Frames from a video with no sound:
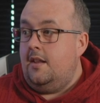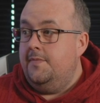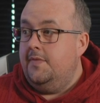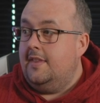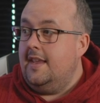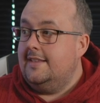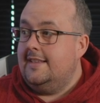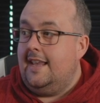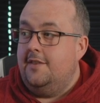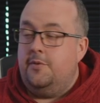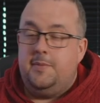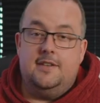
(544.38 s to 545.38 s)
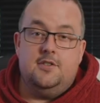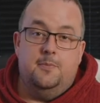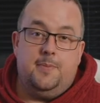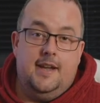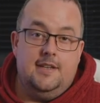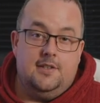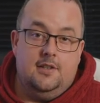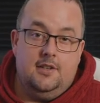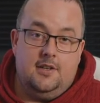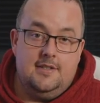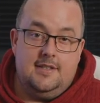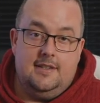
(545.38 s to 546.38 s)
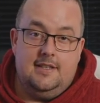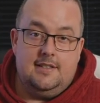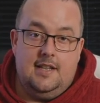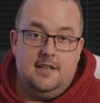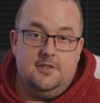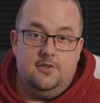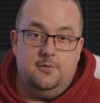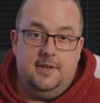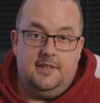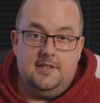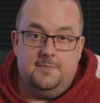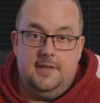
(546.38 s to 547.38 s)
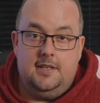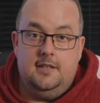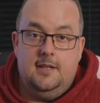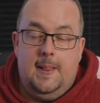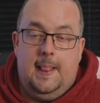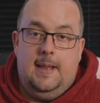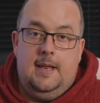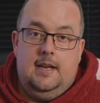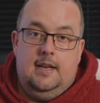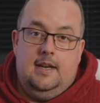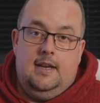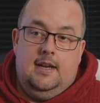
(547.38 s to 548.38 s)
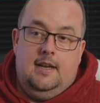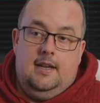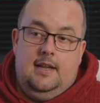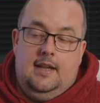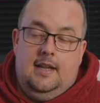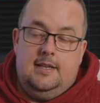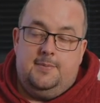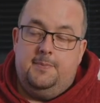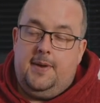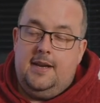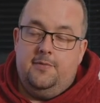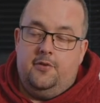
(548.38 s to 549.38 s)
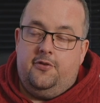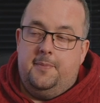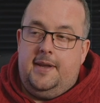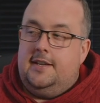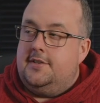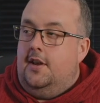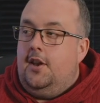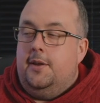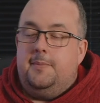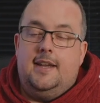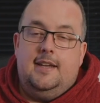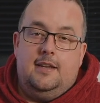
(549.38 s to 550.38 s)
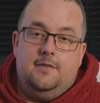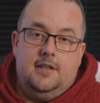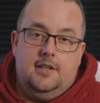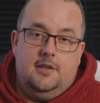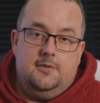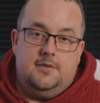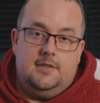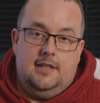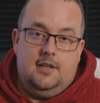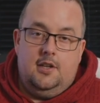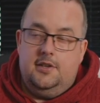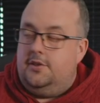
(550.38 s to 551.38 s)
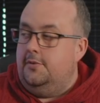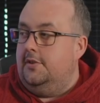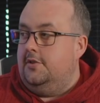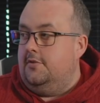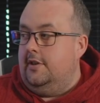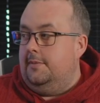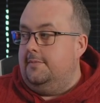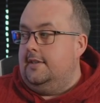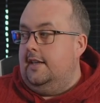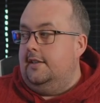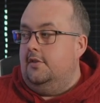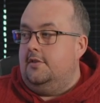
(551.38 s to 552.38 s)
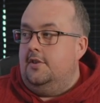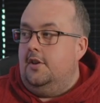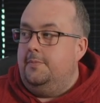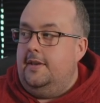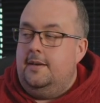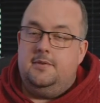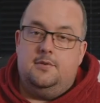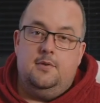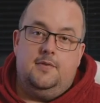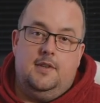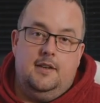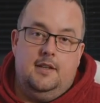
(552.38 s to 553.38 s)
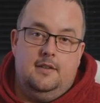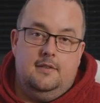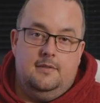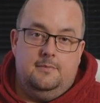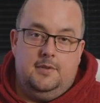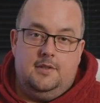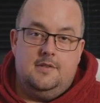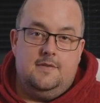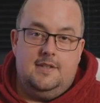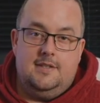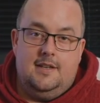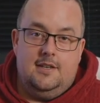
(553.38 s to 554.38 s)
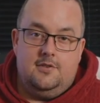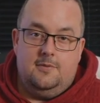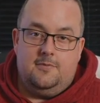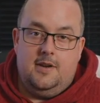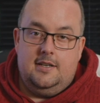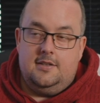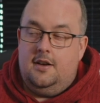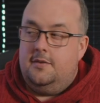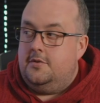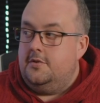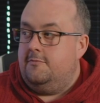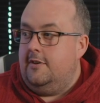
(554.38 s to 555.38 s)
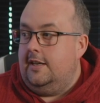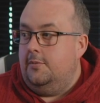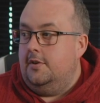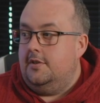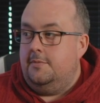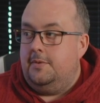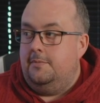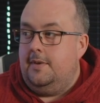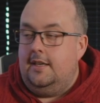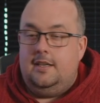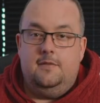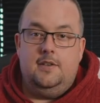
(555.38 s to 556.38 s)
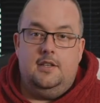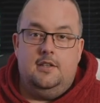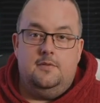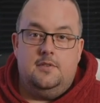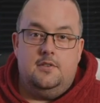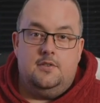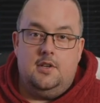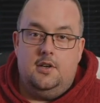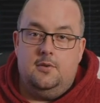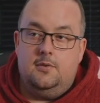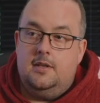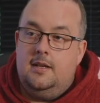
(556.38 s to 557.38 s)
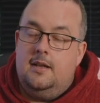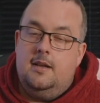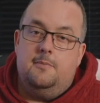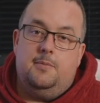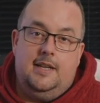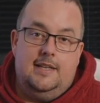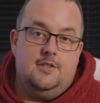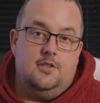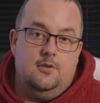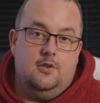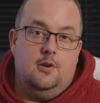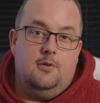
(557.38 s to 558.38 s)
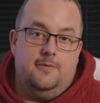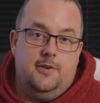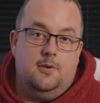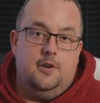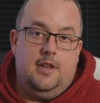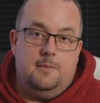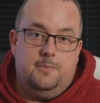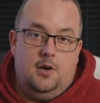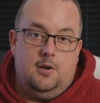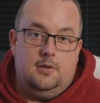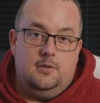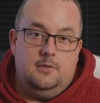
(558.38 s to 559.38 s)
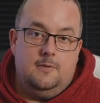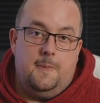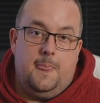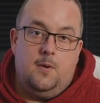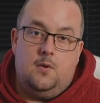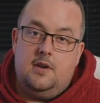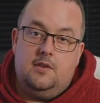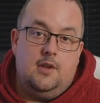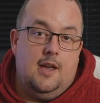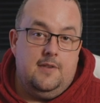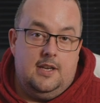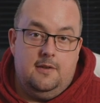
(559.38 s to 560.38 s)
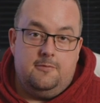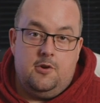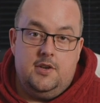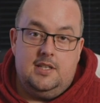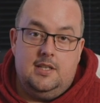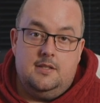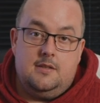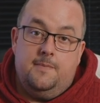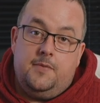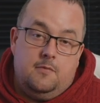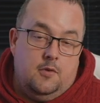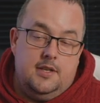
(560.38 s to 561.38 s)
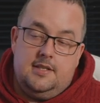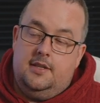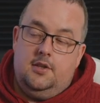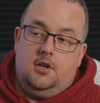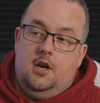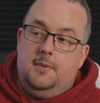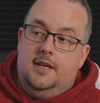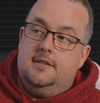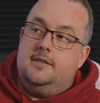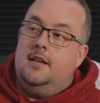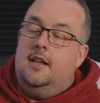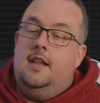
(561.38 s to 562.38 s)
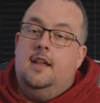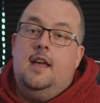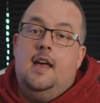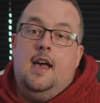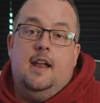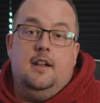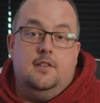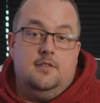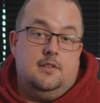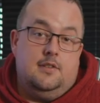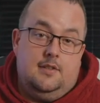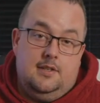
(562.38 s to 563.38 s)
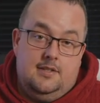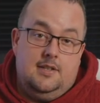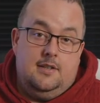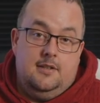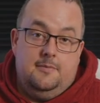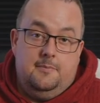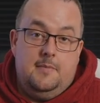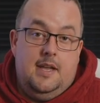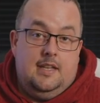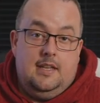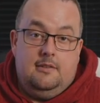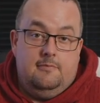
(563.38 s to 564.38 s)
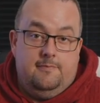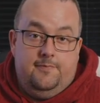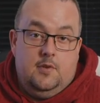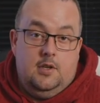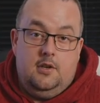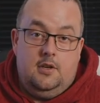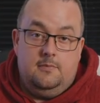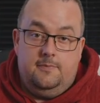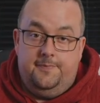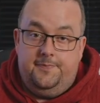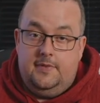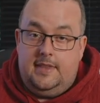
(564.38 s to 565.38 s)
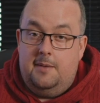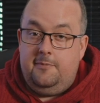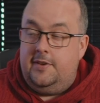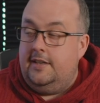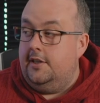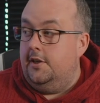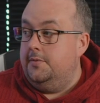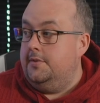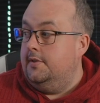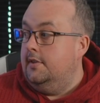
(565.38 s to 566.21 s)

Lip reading: thanks again for being so patient. Like I said, this last 2 weeks has been, it's been painful for me because I like making videos and I like doing the streams, and to not be able to have done it because of international breaks, I just really want to be making videos. So please do go and vote on that poll, or if you have any other ideas, write it in the comments and I'll consider making, you know, them videos.